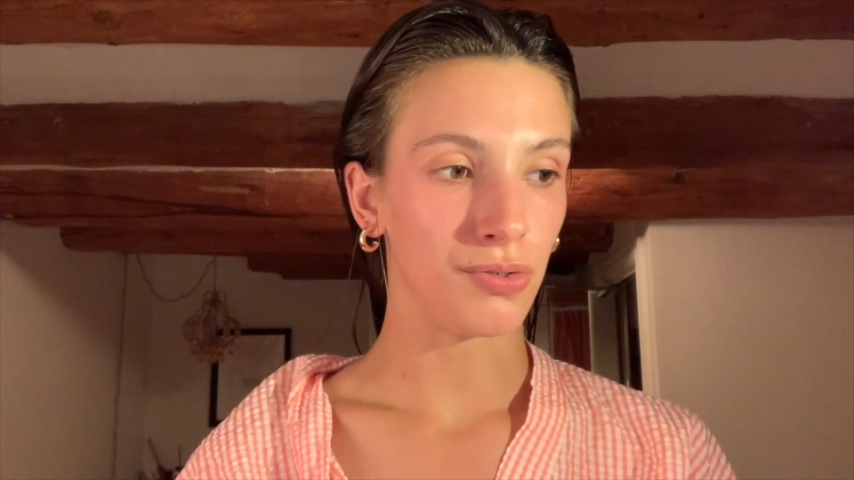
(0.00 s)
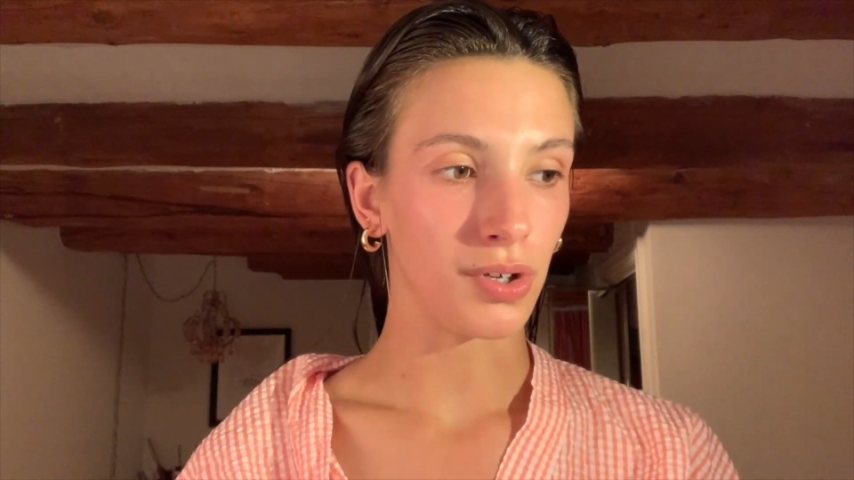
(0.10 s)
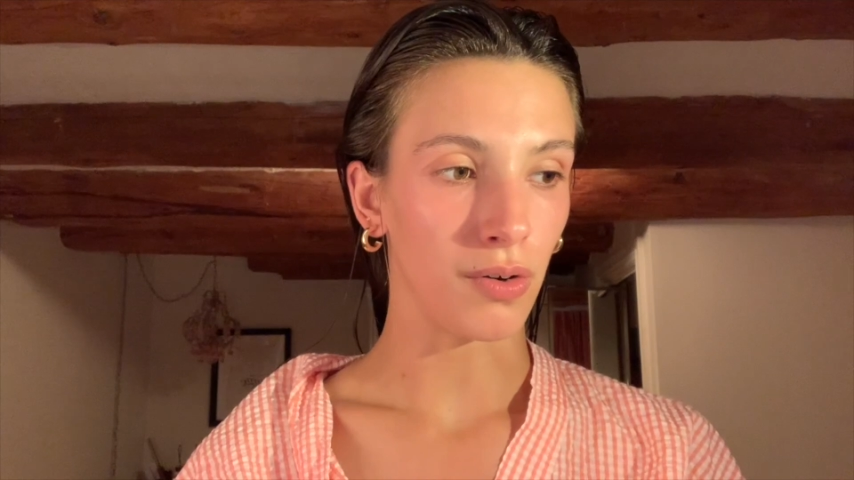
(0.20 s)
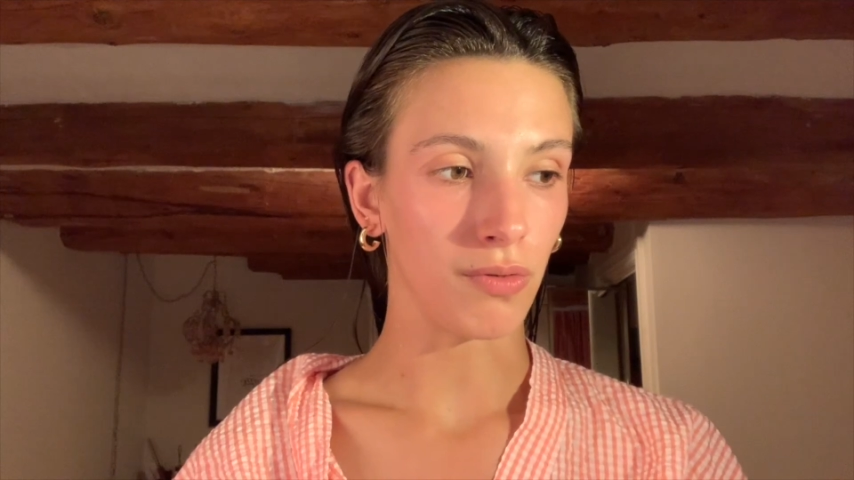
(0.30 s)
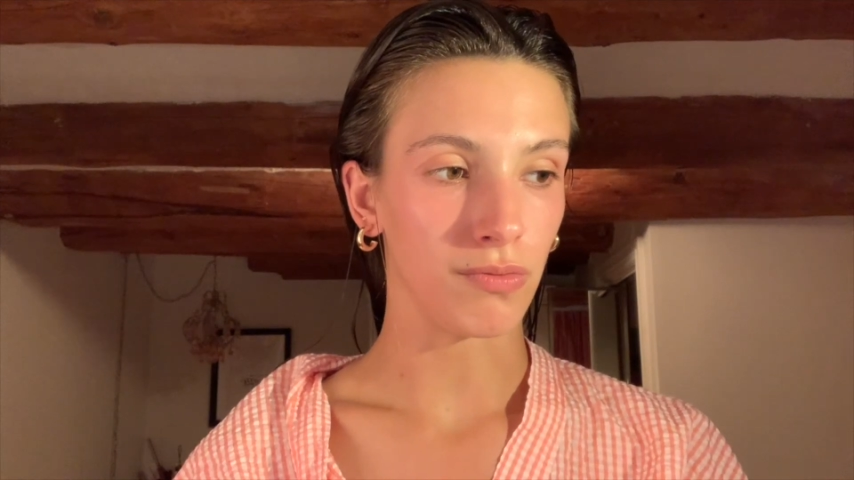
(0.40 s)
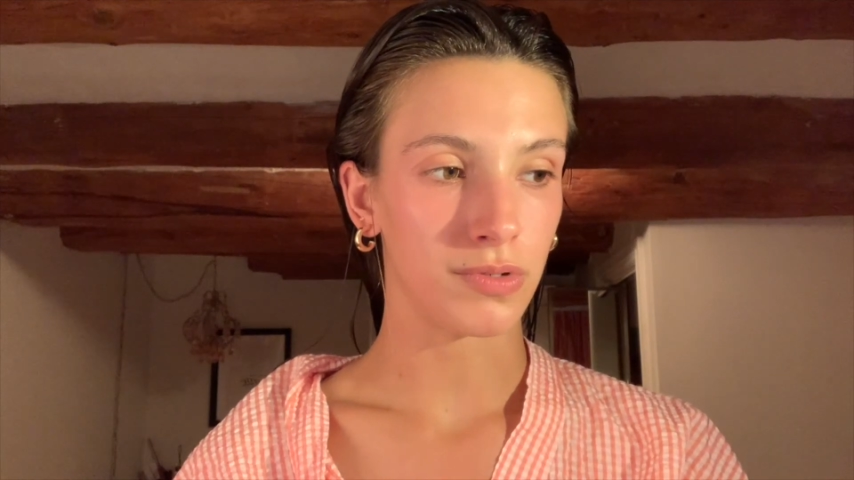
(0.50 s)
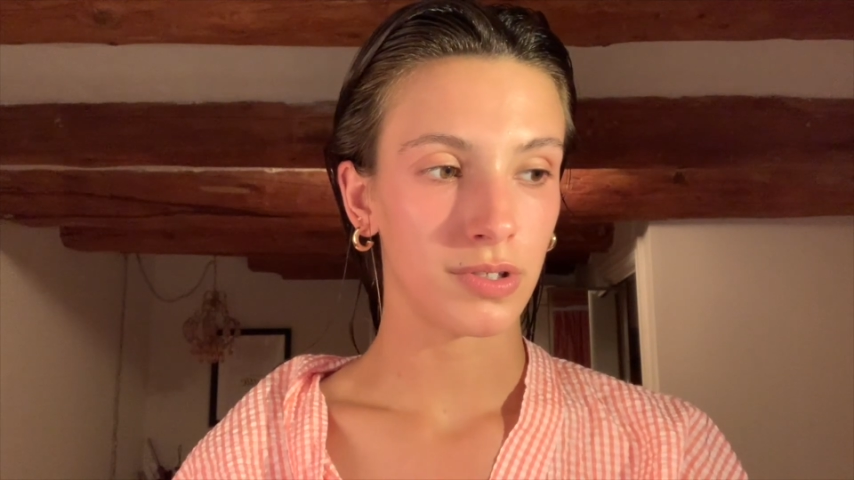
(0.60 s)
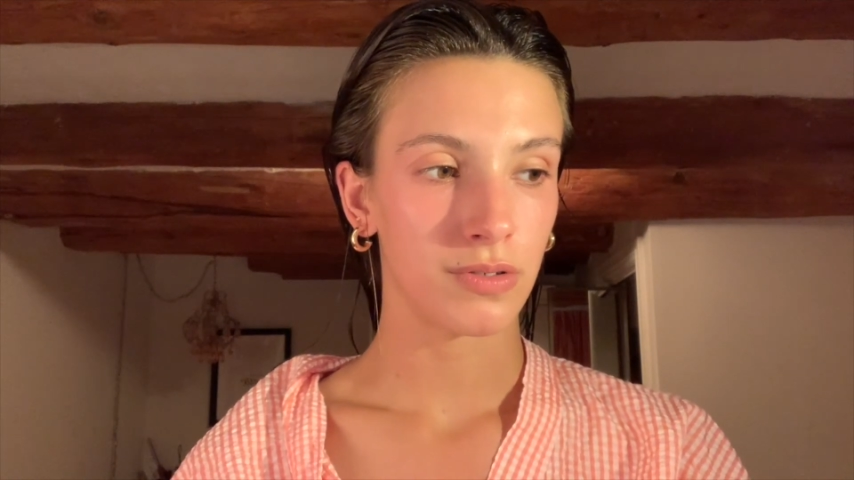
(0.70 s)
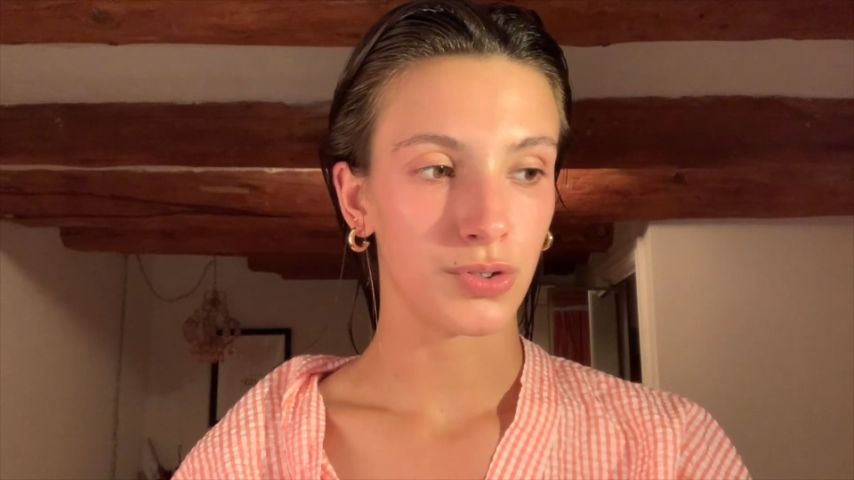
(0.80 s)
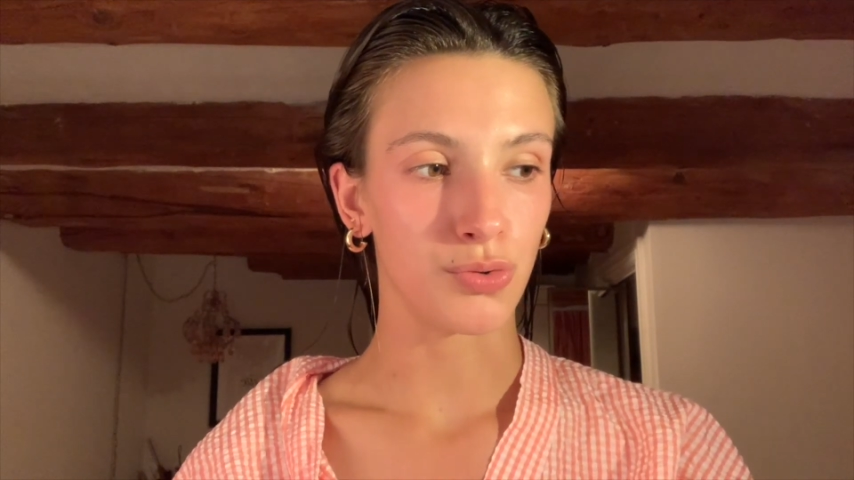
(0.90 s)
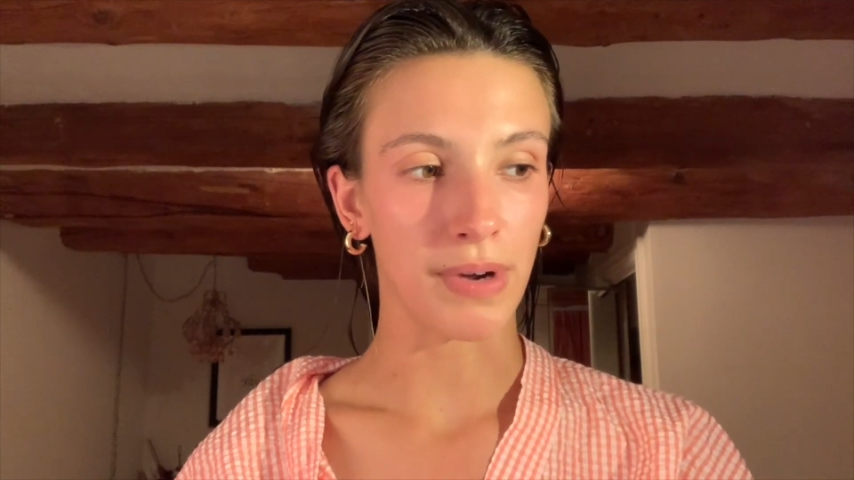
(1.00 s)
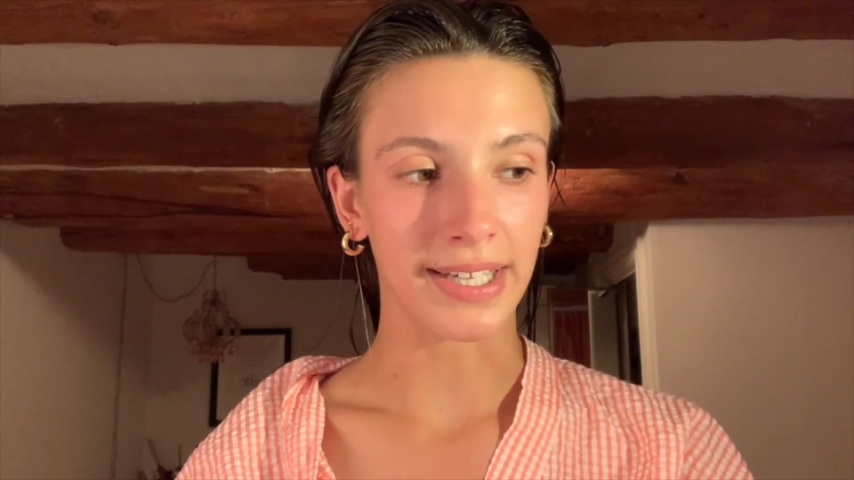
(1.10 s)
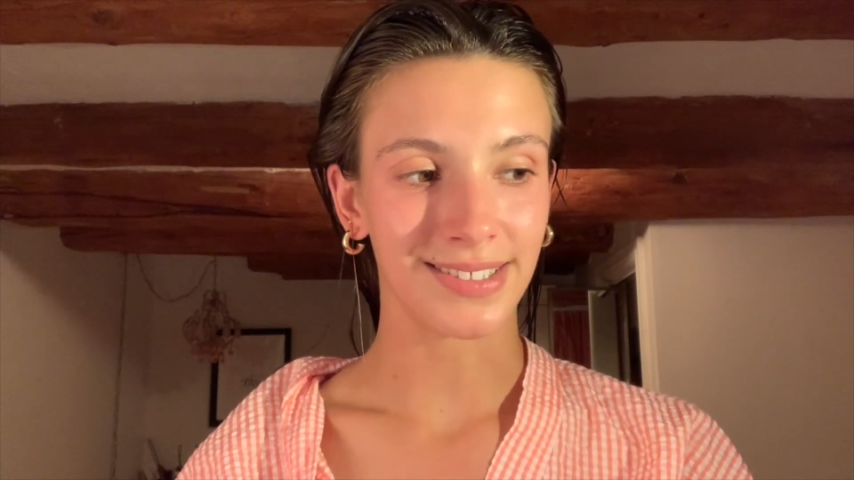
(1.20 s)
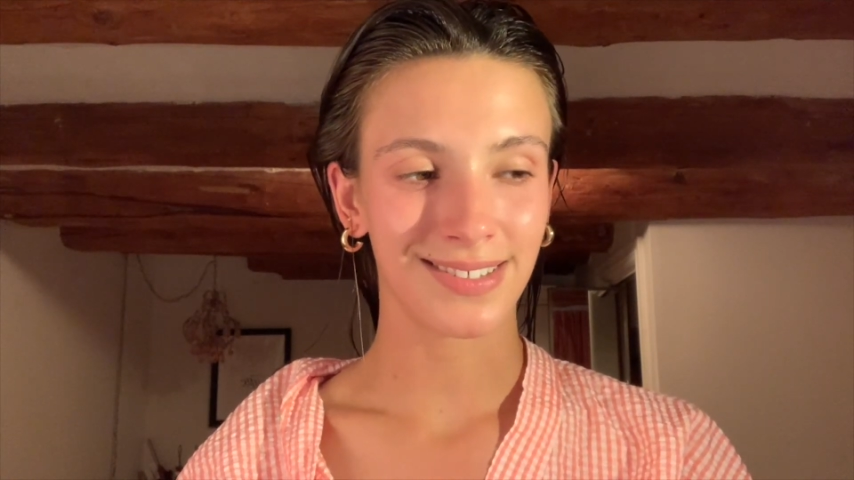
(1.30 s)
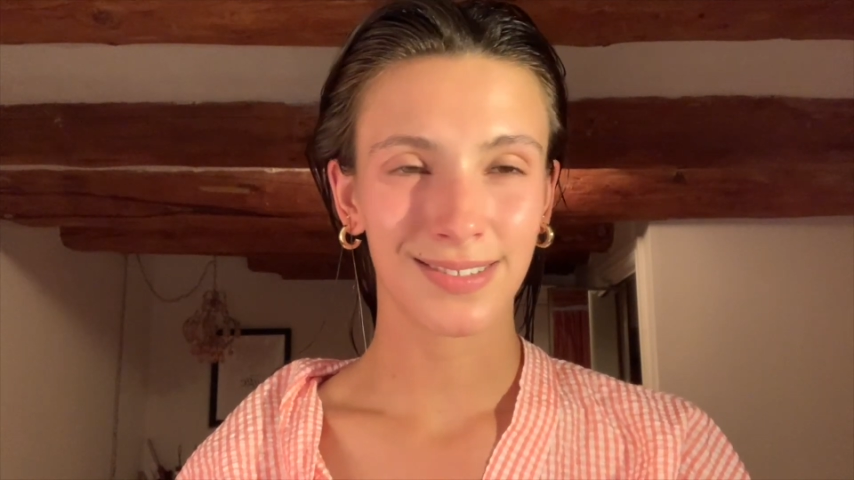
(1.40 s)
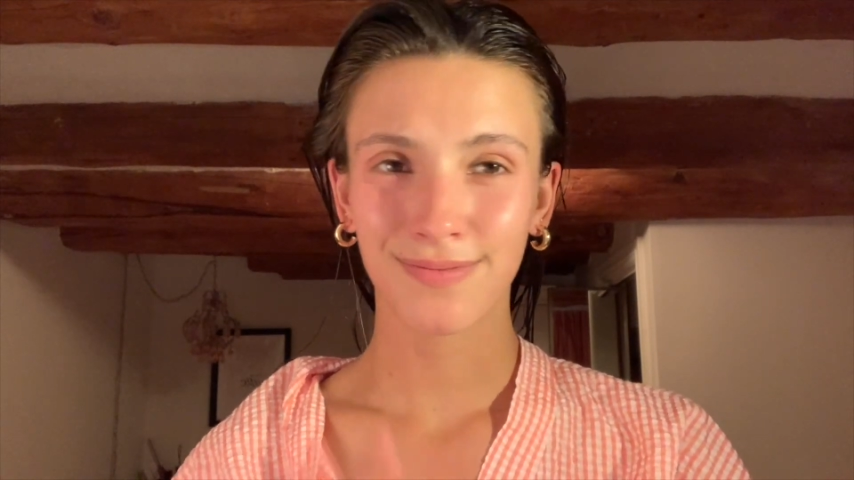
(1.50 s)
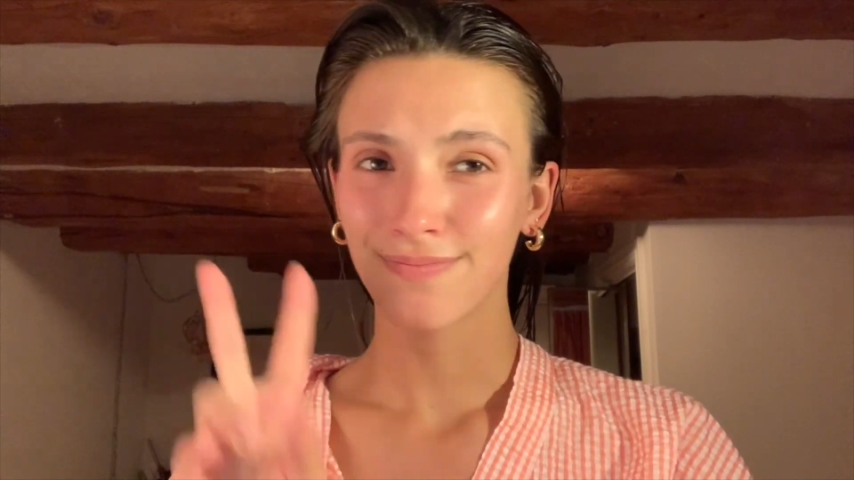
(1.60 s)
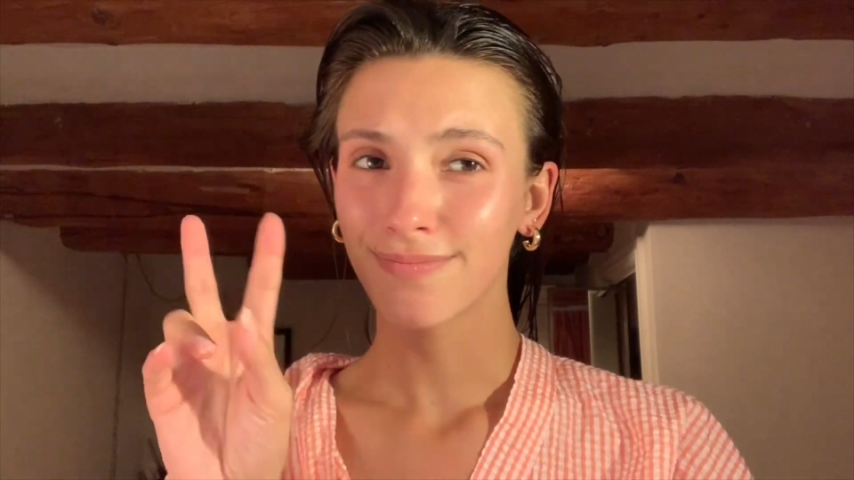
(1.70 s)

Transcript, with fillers: don't dress